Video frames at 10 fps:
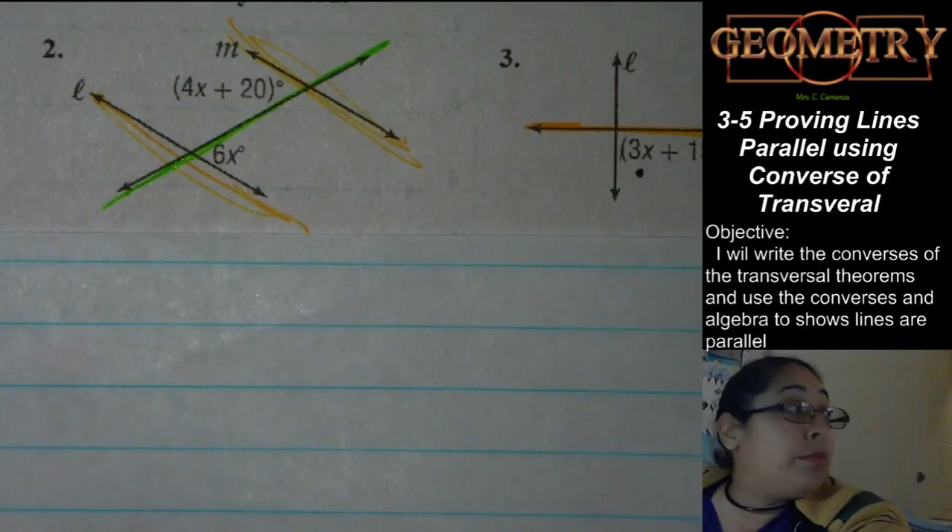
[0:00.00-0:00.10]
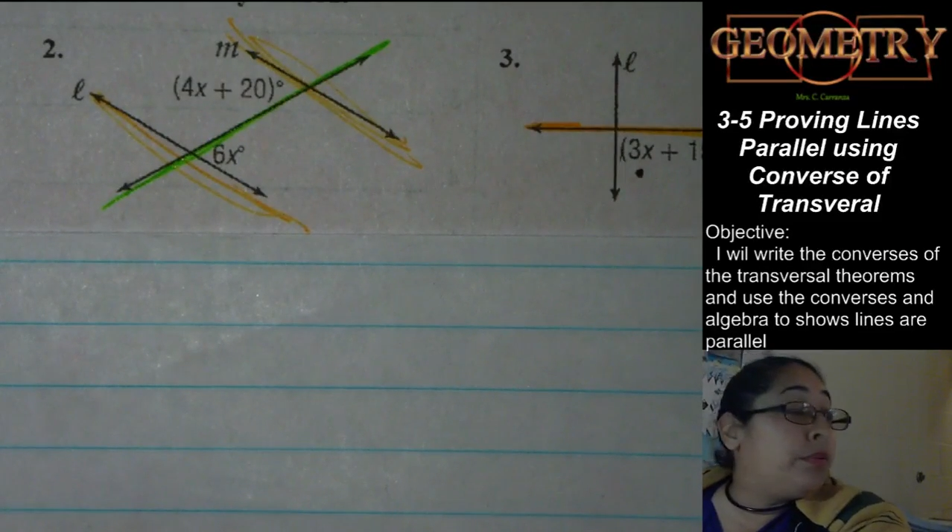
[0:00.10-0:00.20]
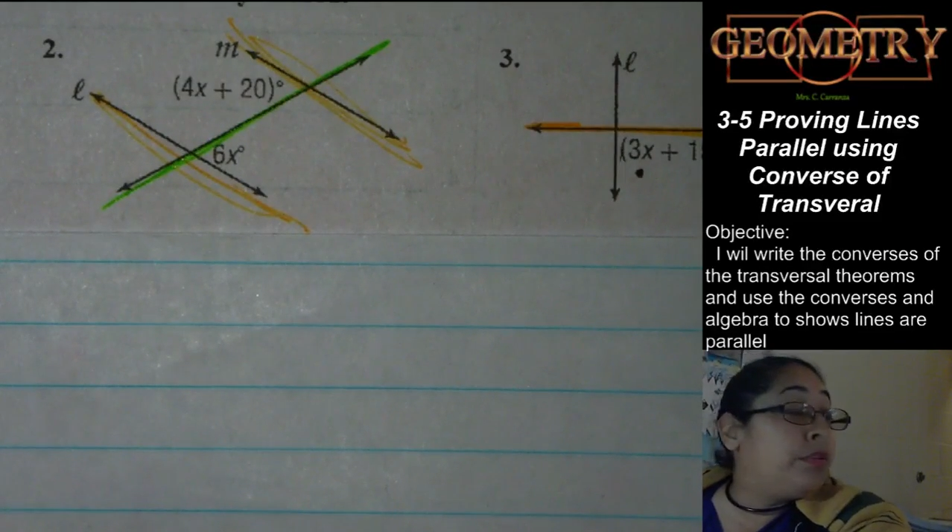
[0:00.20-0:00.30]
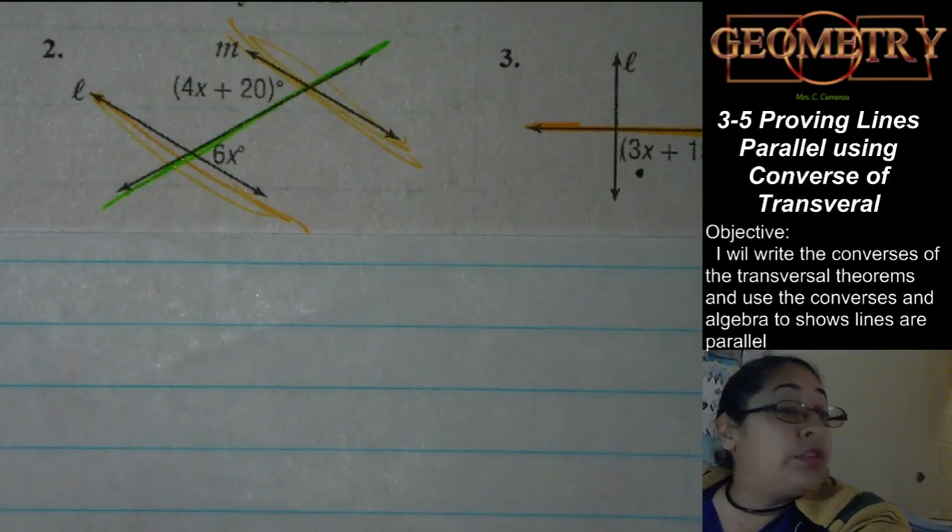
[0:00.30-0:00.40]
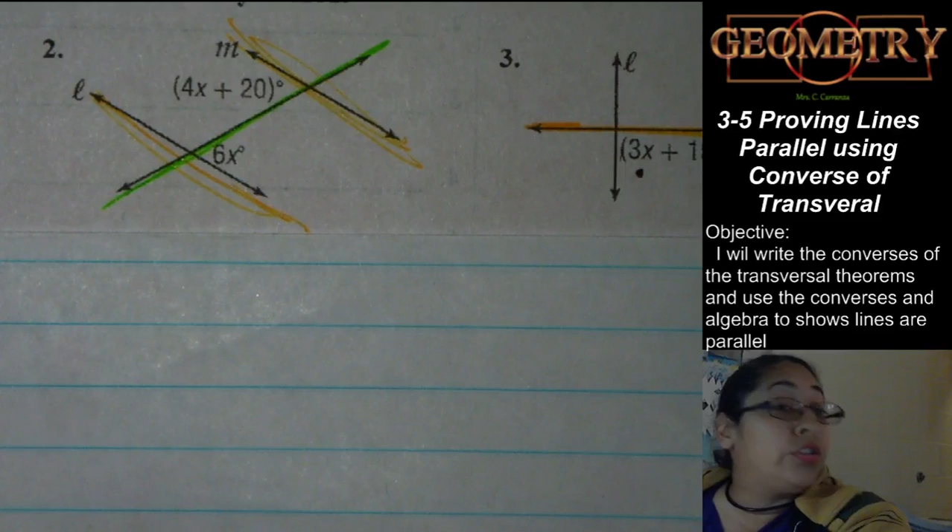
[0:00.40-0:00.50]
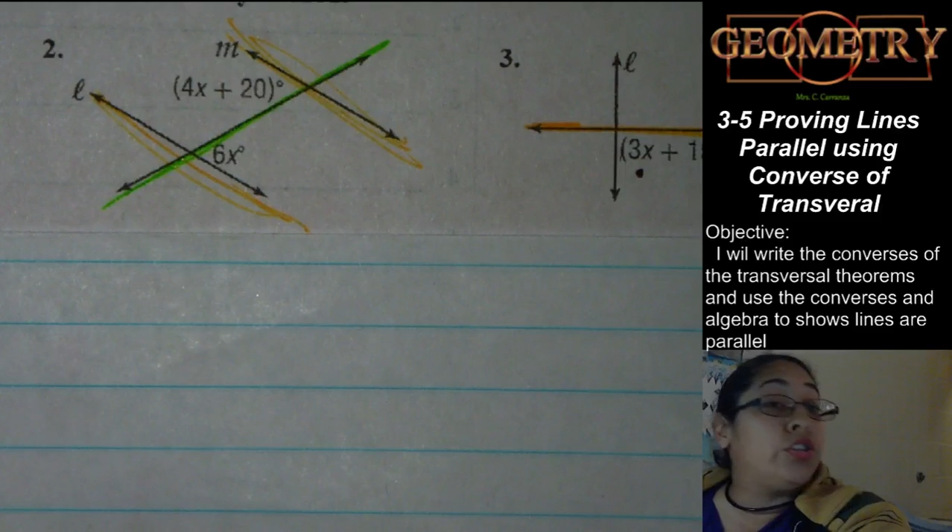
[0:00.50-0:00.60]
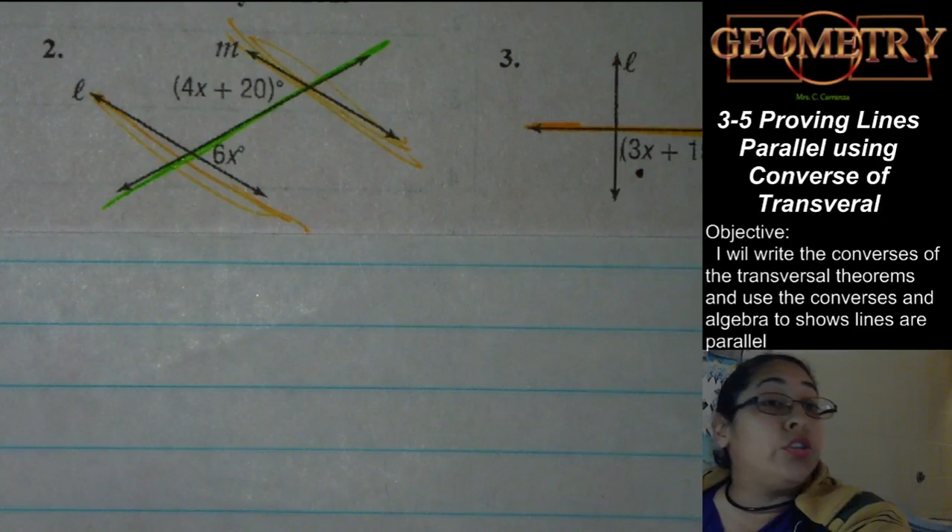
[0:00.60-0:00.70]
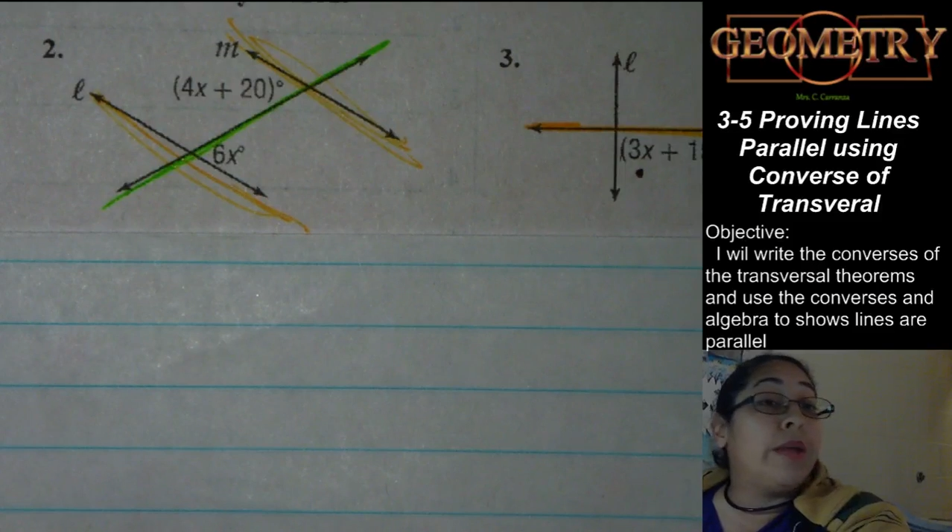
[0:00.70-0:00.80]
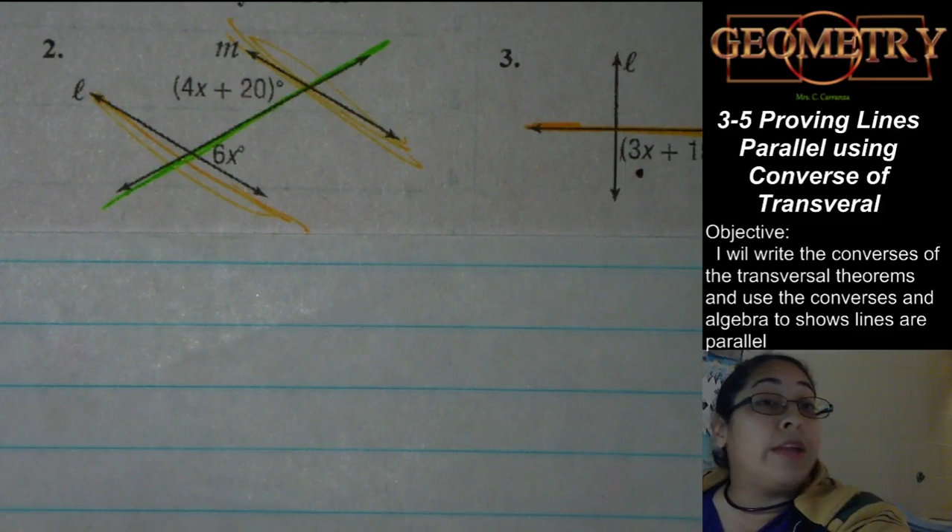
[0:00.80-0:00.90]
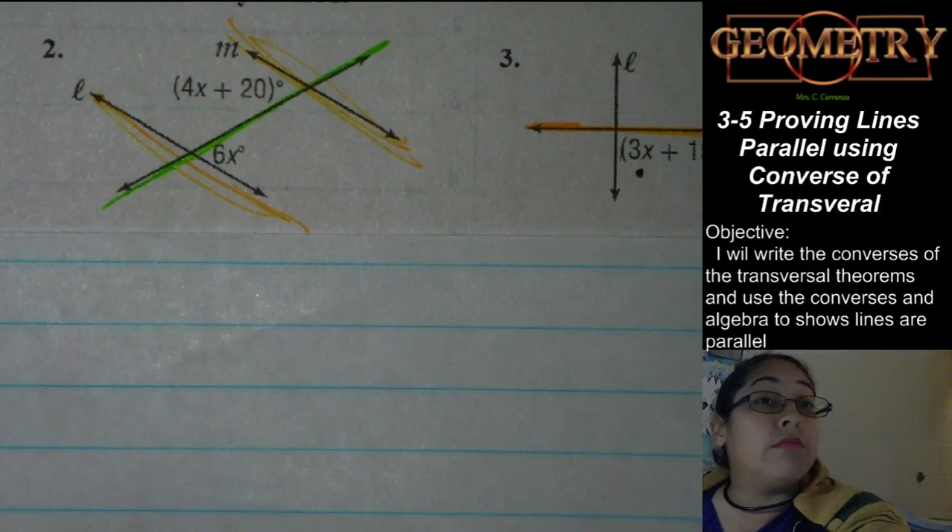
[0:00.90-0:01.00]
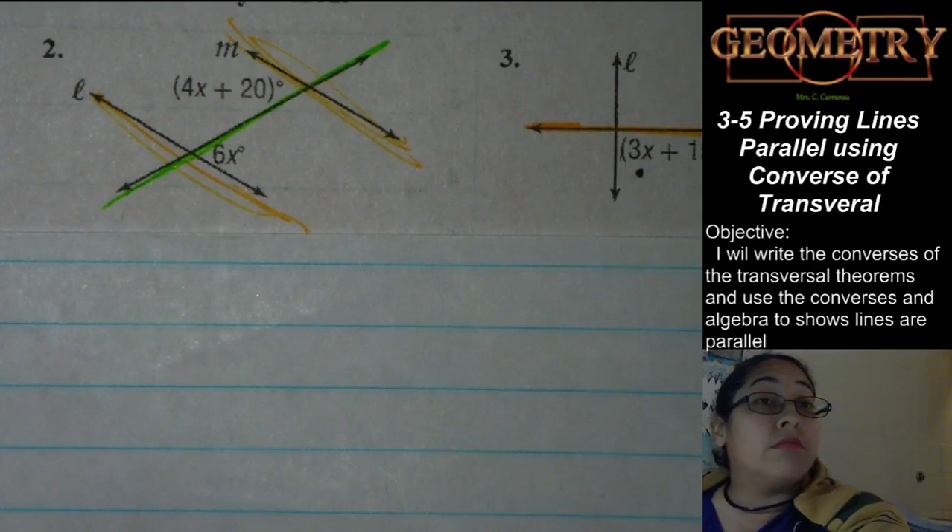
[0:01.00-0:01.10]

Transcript: the two angles